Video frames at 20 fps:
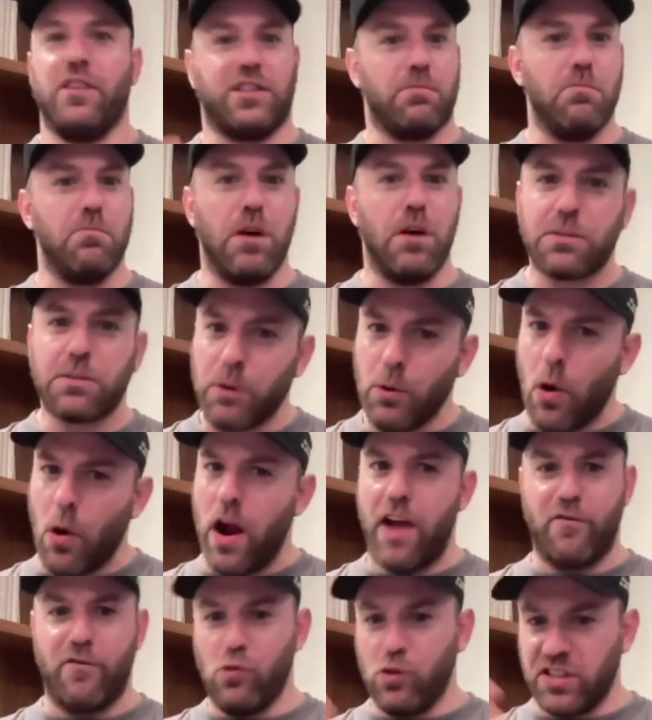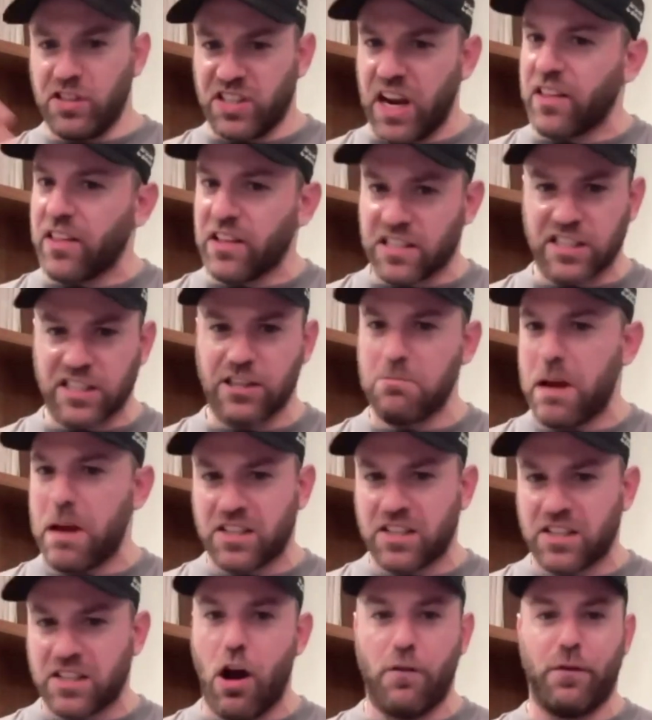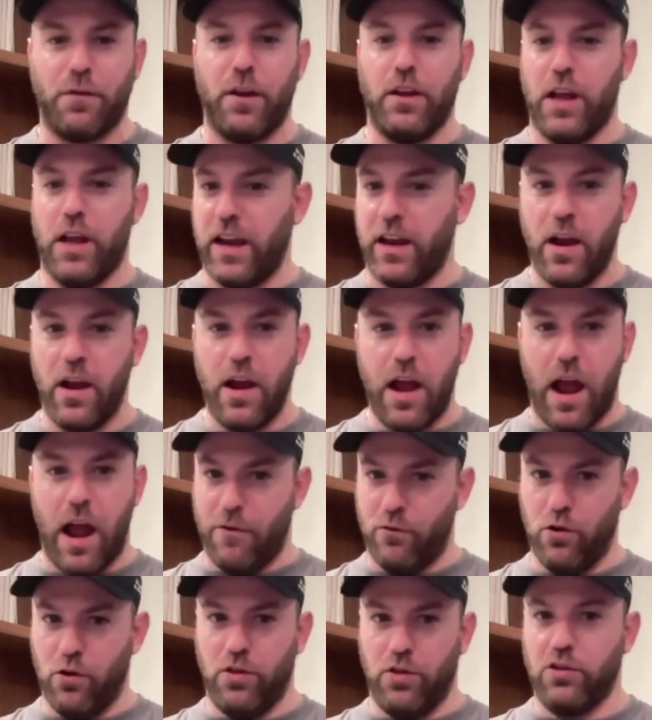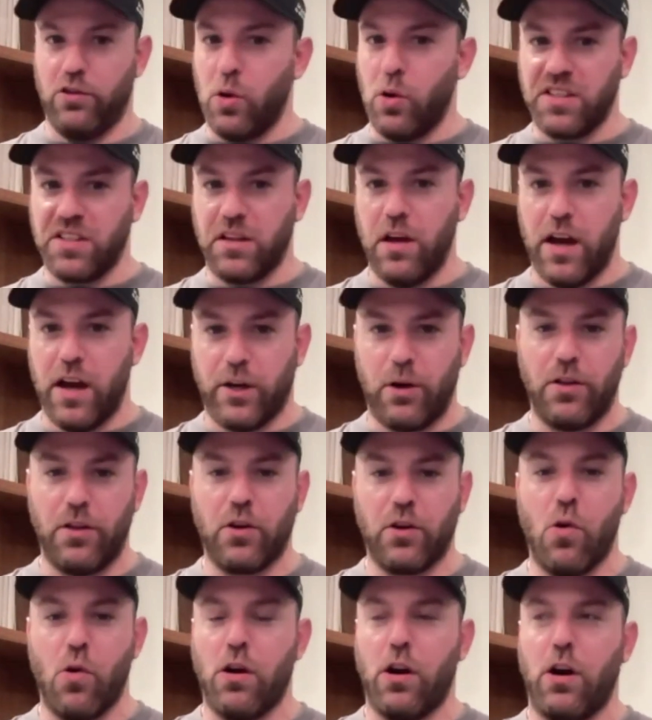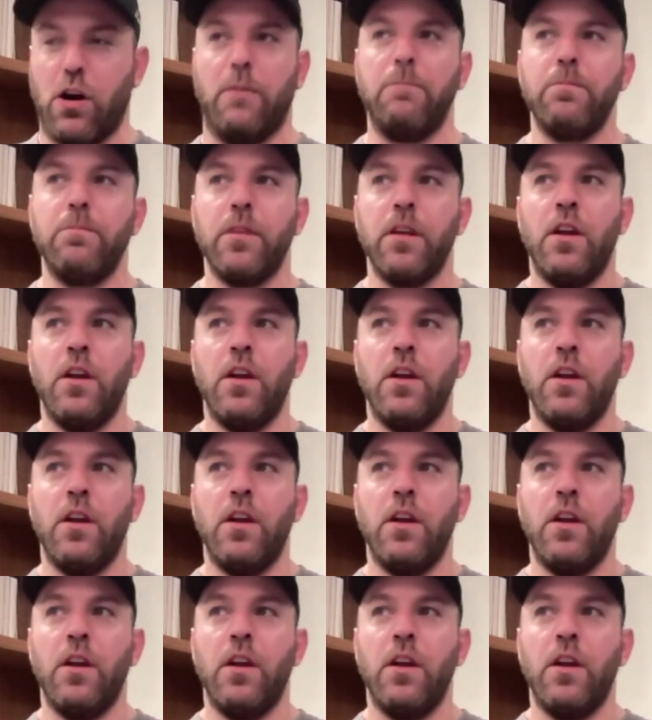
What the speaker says: this must be why everyone's saying this is the best coffee. Like there's always a line around the corner.